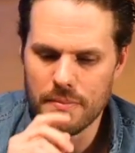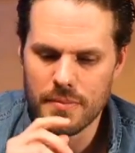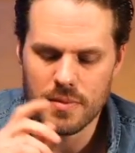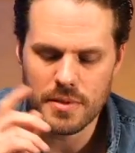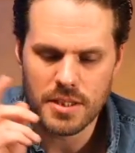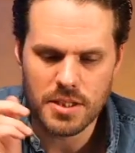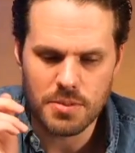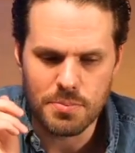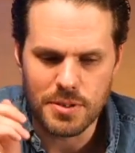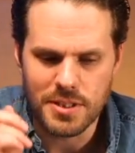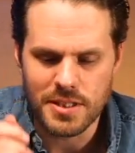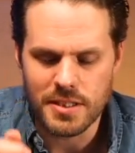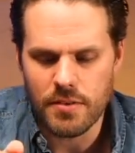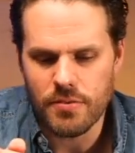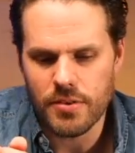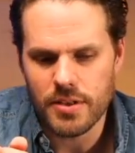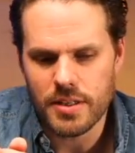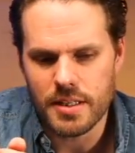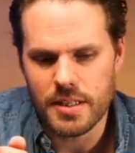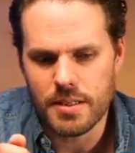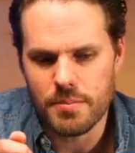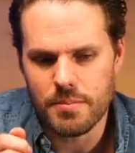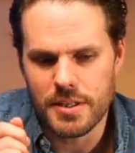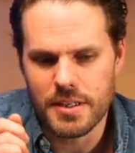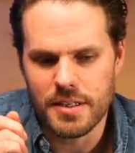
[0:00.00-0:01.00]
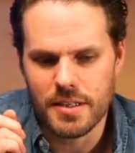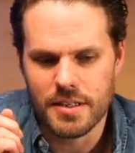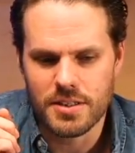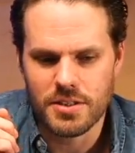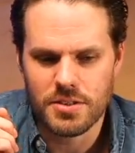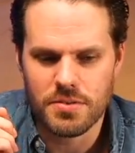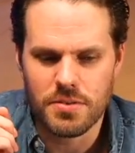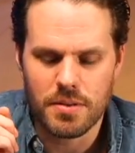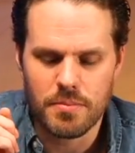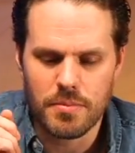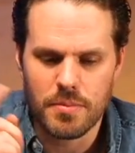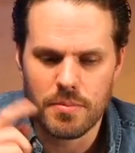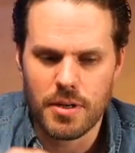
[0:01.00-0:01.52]
Specifically because
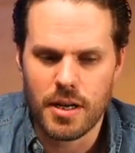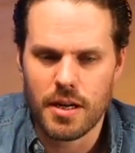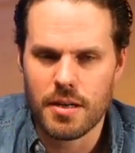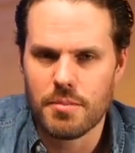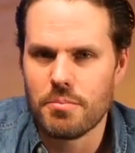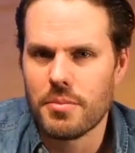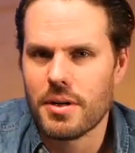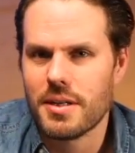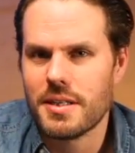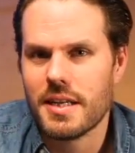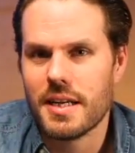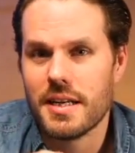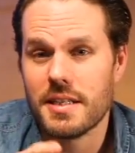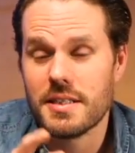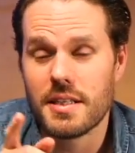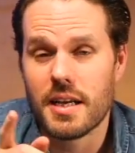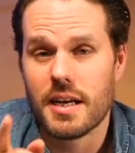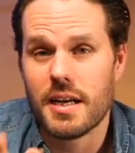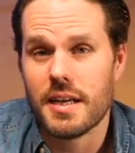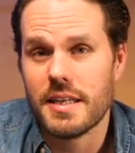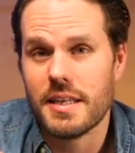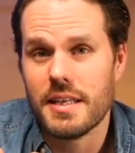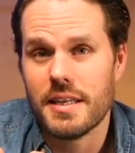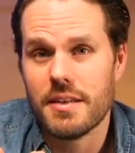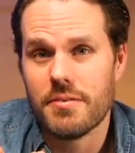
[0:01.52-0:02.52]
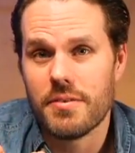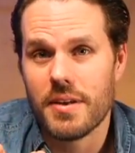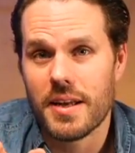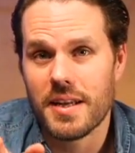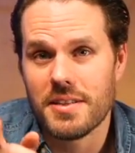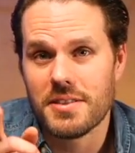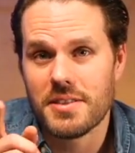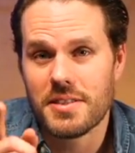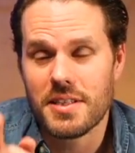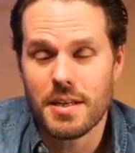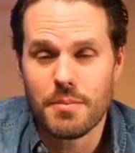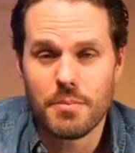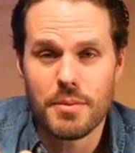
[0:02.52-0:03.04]
on Mondays I give a
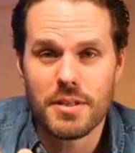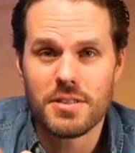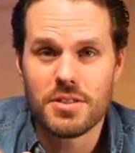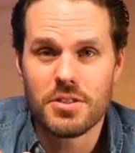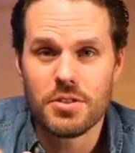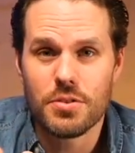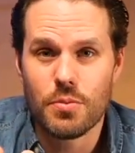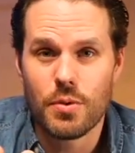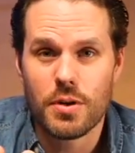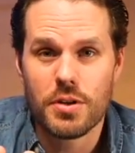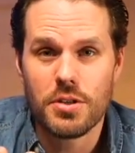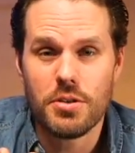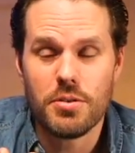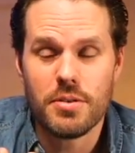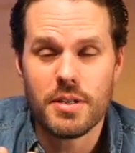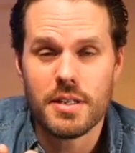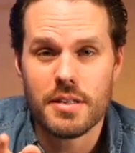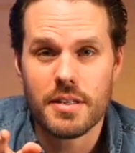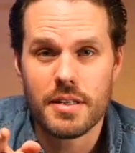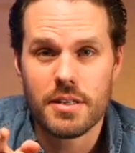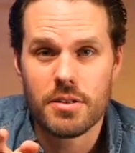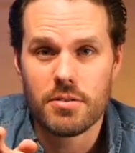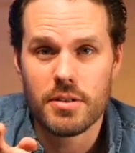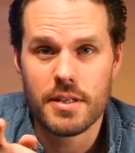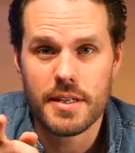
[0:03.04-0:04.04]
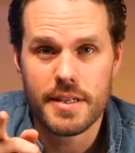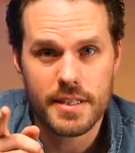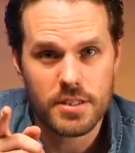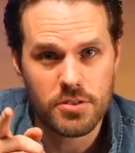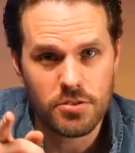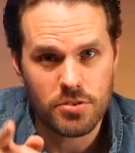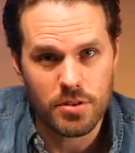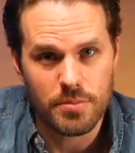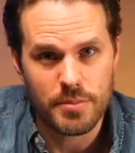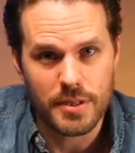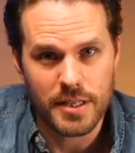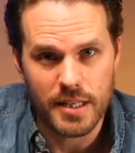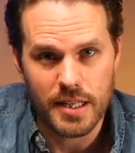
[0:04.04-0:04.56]
segment to where you can literally
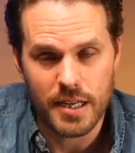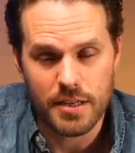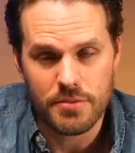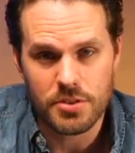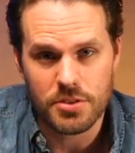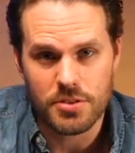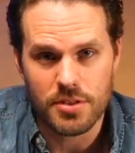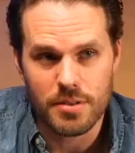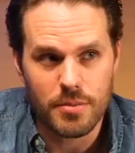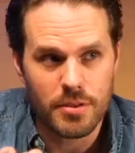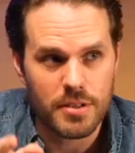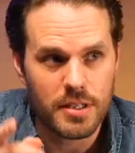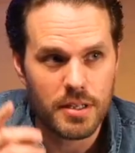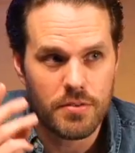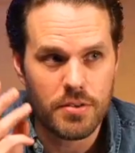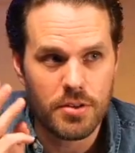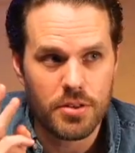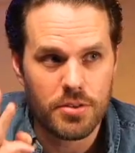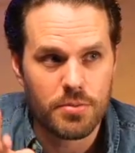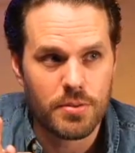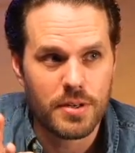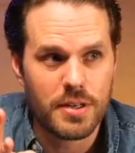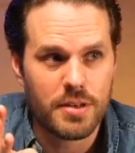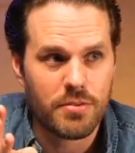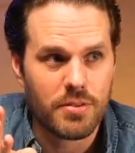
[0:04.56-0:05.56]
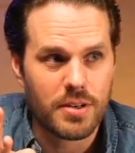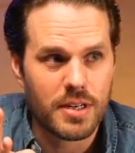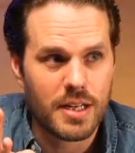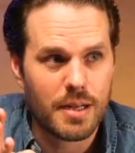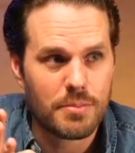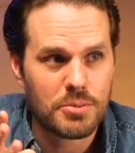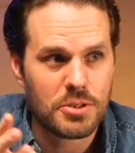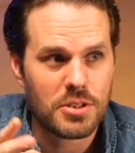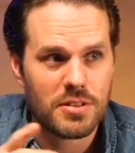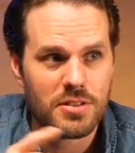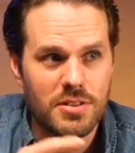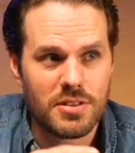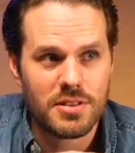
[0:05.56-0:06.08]
control my live stream. I'll give you 3 different
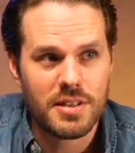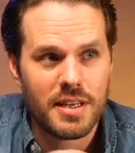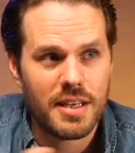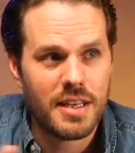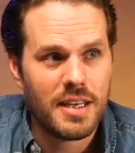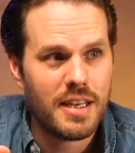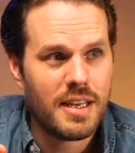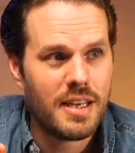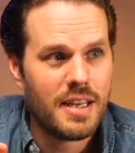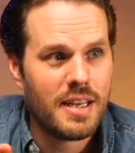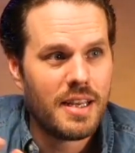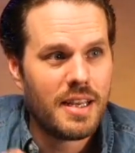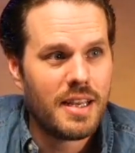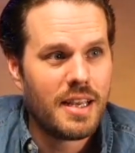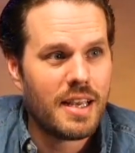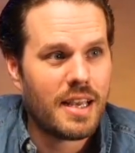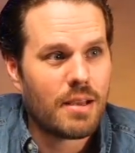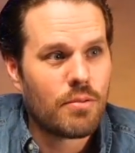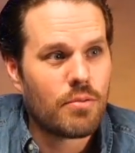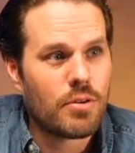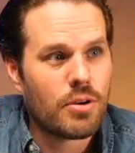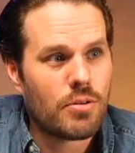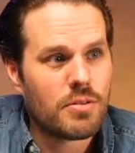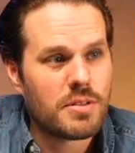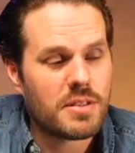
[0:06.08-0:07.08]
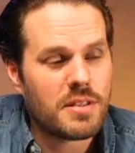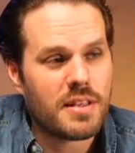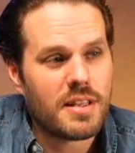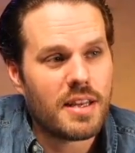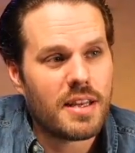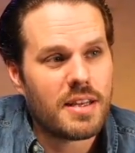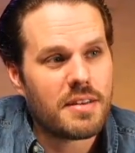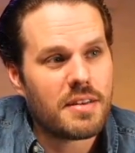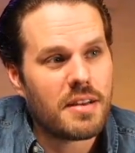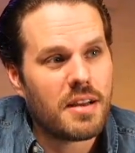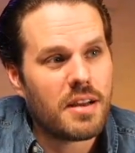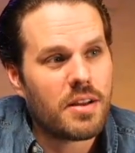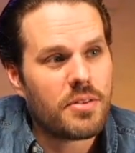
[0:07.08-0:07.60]
options. I'm going to
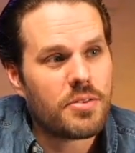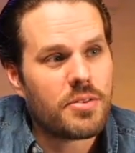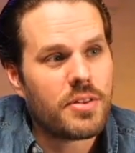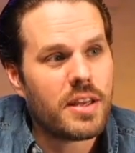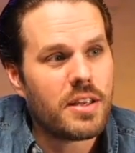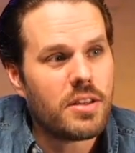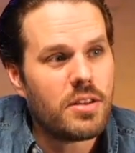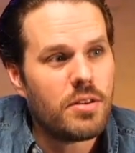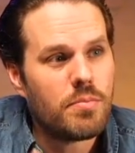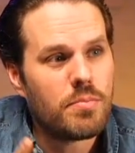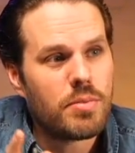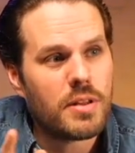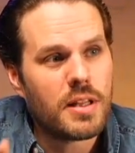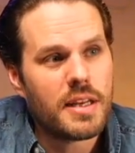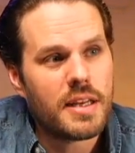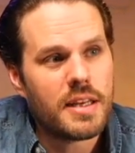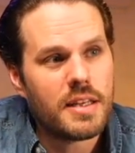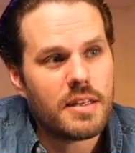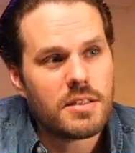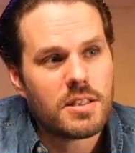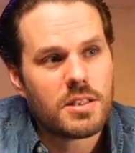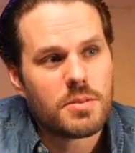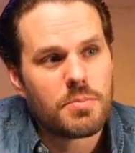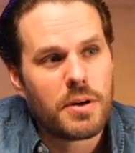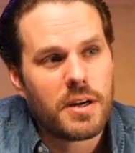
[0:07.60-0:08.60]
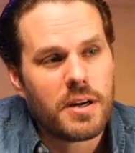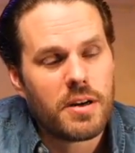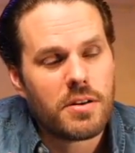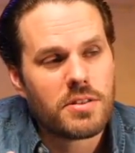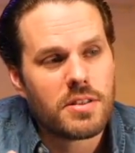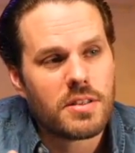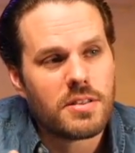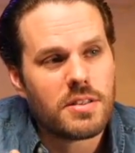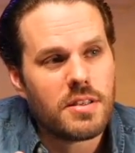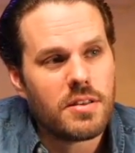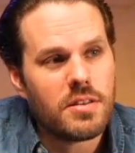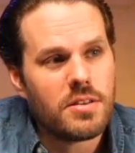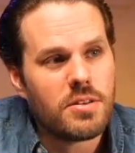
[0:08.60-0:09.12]
that. Thank you, Blaine Spires. I
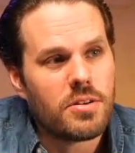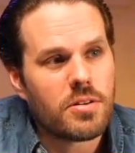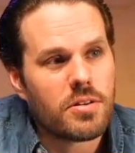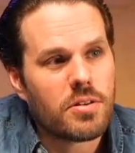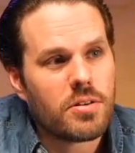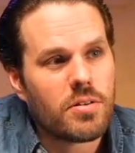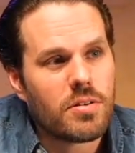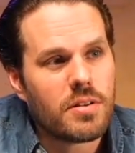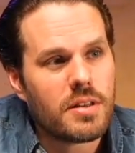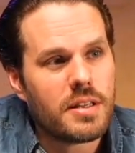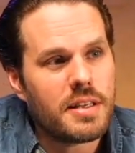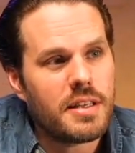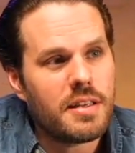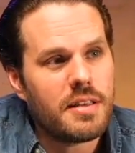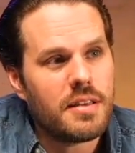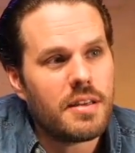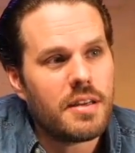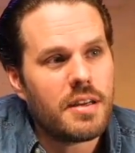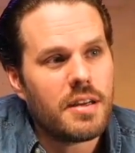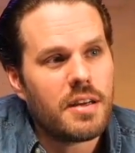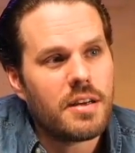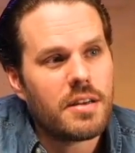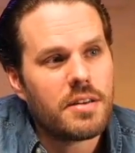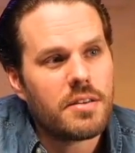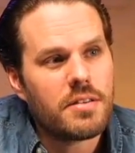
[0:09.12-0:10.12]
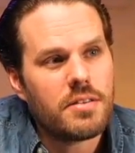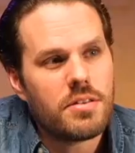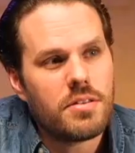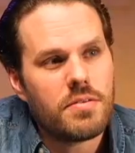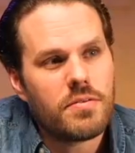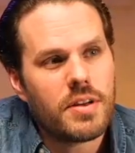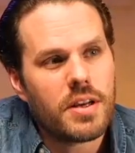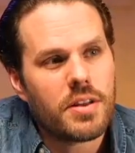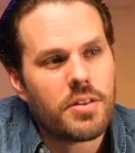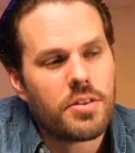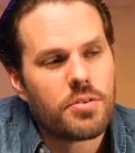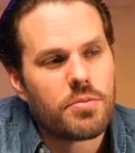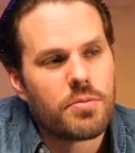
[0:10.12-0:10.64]
see that you're currently, you've got
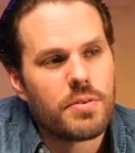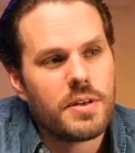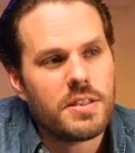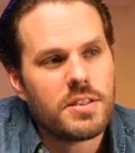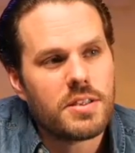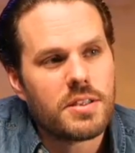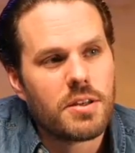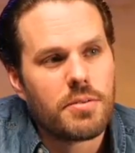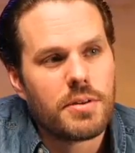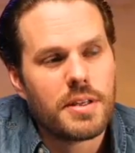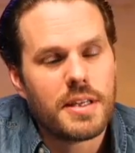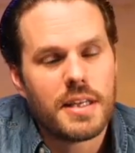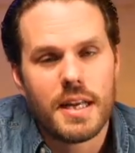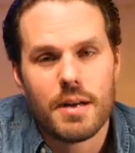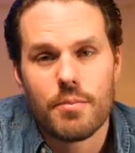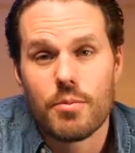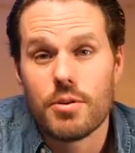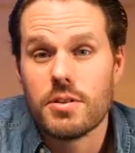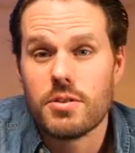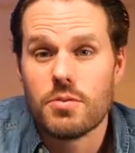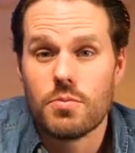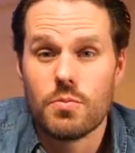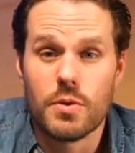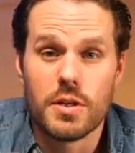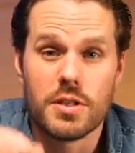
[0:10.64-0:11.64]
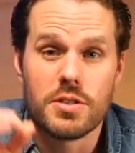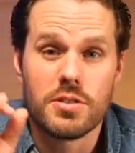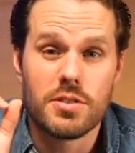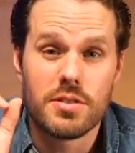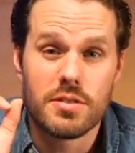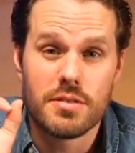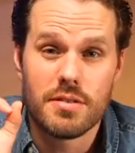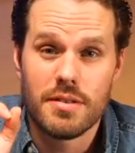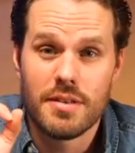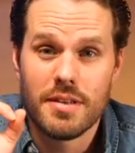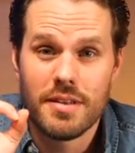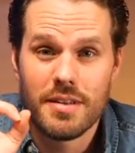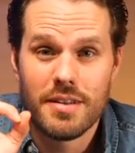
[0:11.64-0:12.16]
3 Sony cameras, which